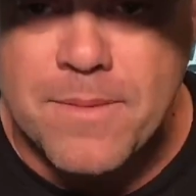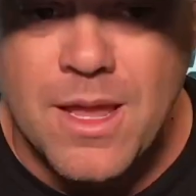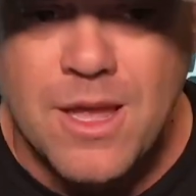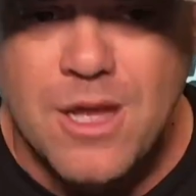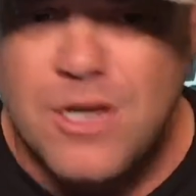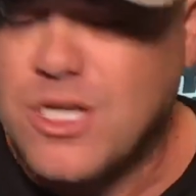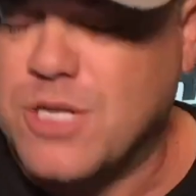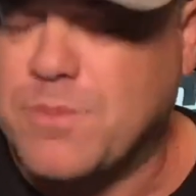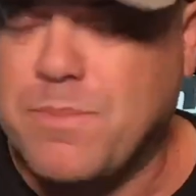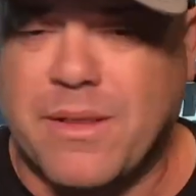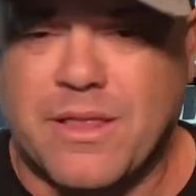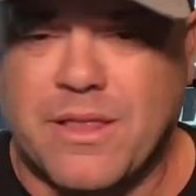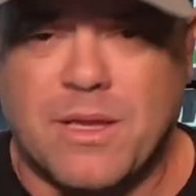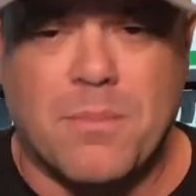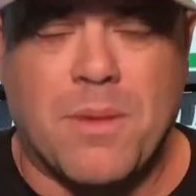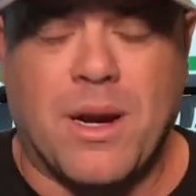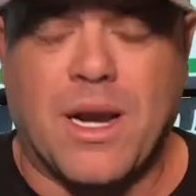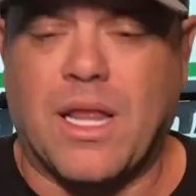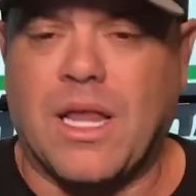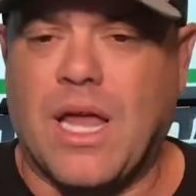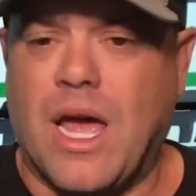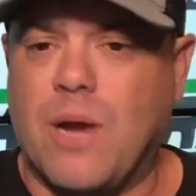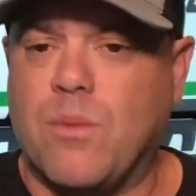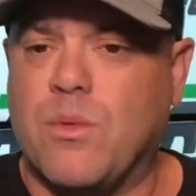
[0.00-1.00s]
Just bet the money
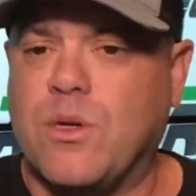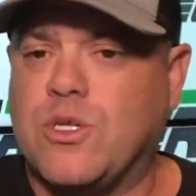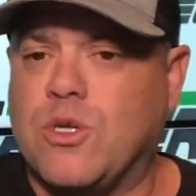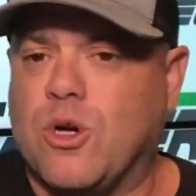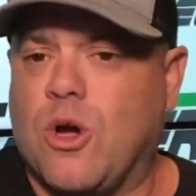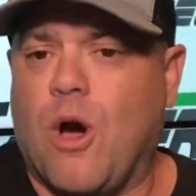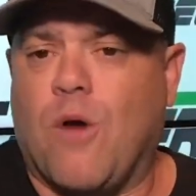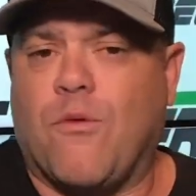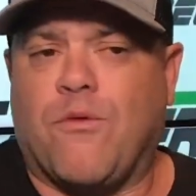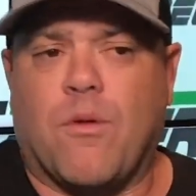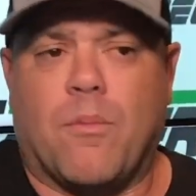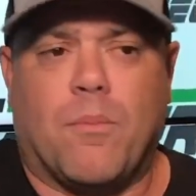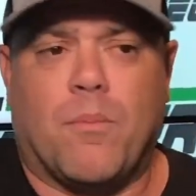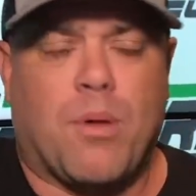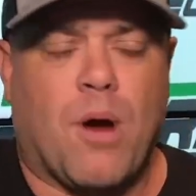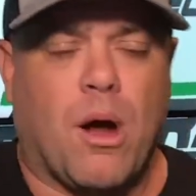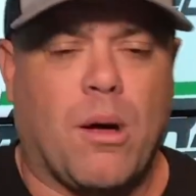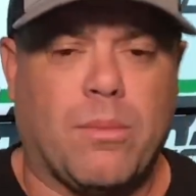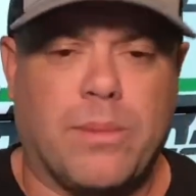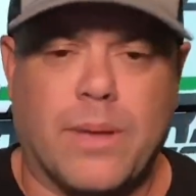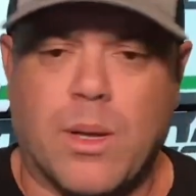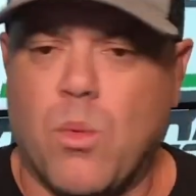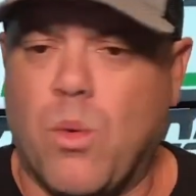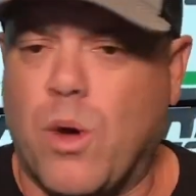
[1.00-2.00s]
line, which will go from
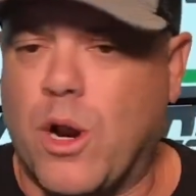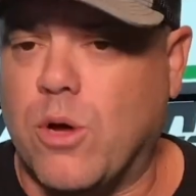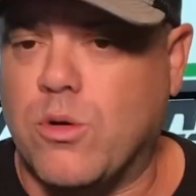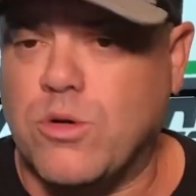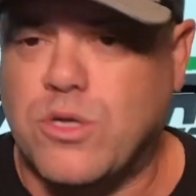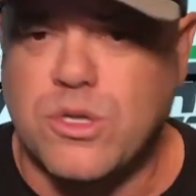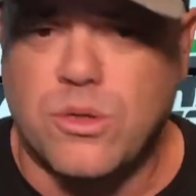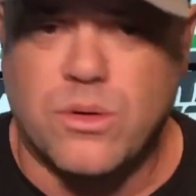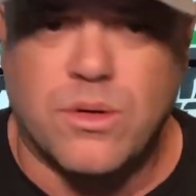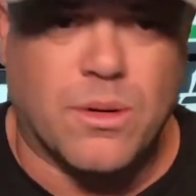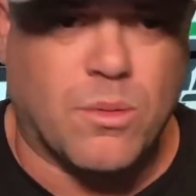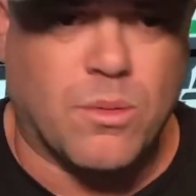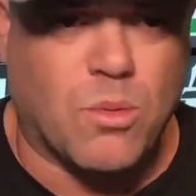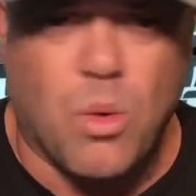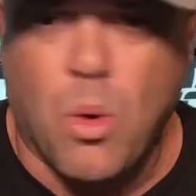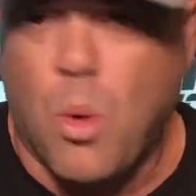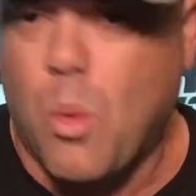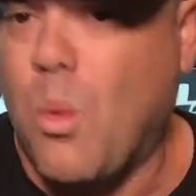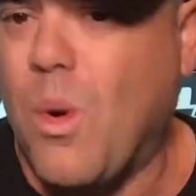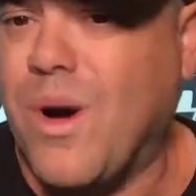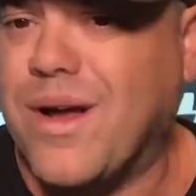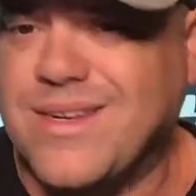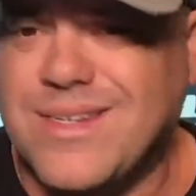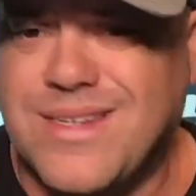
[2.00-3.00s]
probably 102 to
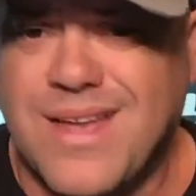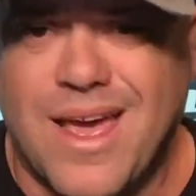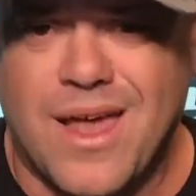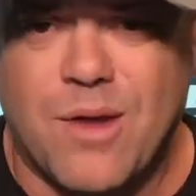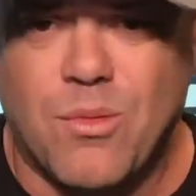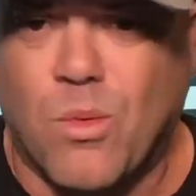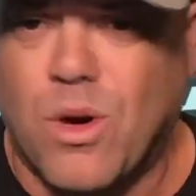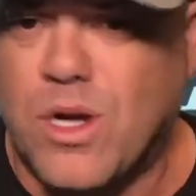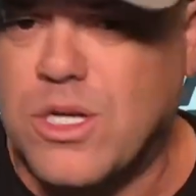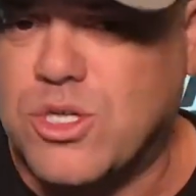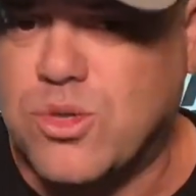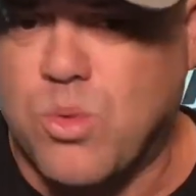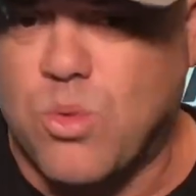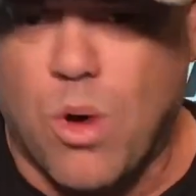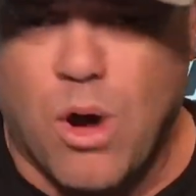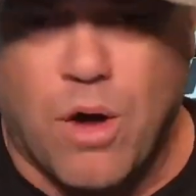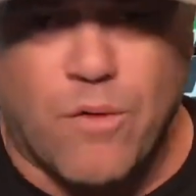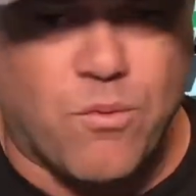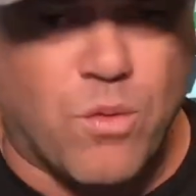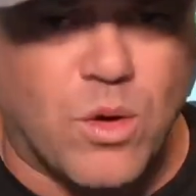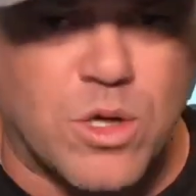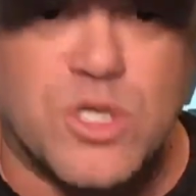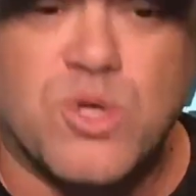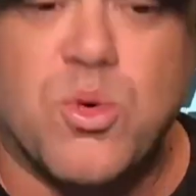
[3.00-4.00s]
110, 112,
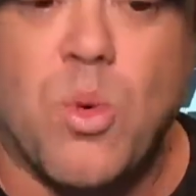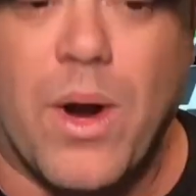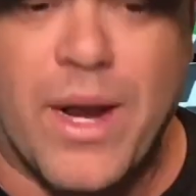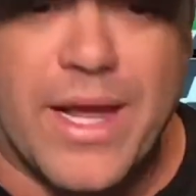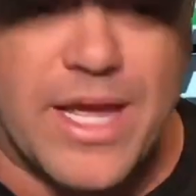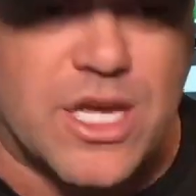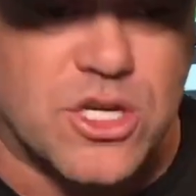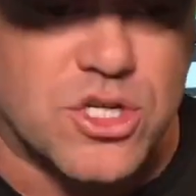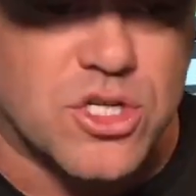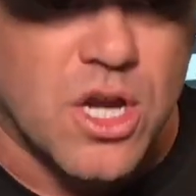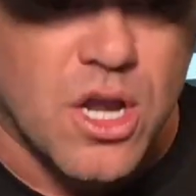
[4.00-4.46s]
120-ish.